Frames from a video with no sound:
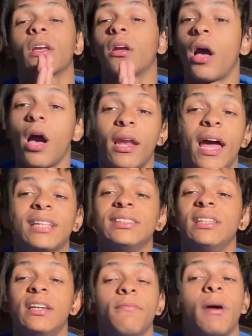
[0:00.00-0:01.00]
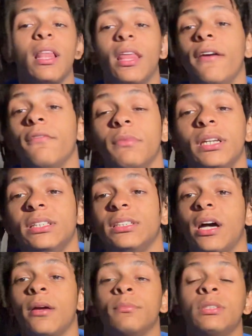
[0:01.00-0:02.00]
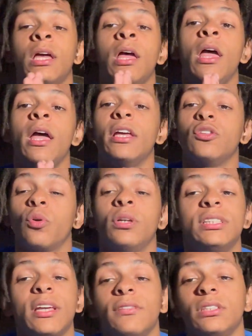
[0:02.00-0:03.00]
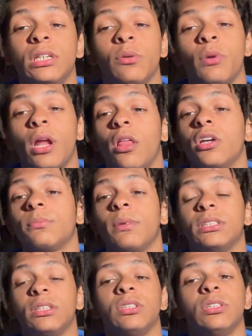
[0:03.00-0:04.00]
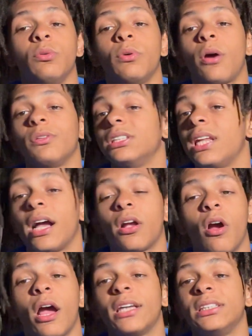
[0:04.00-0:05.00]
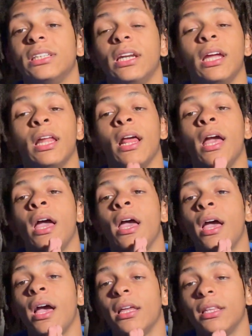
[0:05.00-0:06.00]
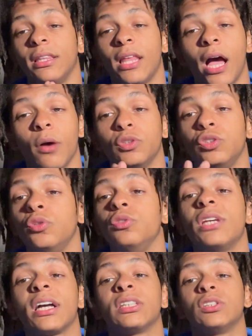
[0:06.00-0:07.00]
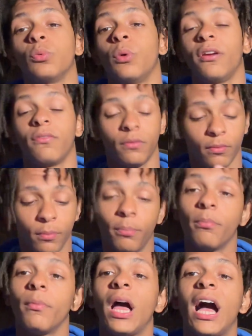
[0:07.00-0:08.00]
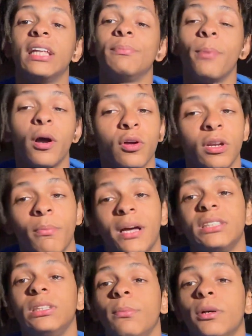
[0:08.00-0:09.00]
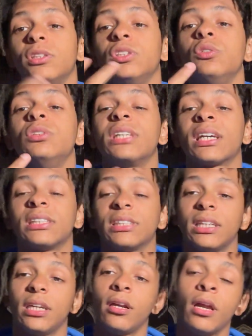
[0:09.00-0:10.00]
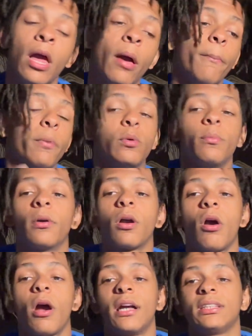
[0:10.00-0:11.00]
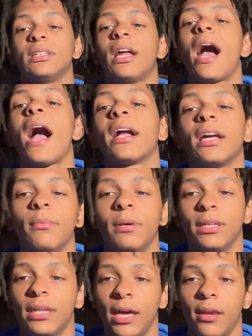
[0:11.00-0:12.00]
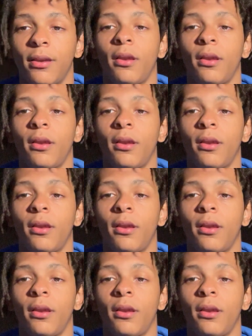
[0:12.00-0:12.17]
God has saved my life many times. In 2017, when I lost my sister, when I was in that car accident, I was two seconds away from, I buckled in my seatbelt. two seconds later, boom, car accident. I could have been dead.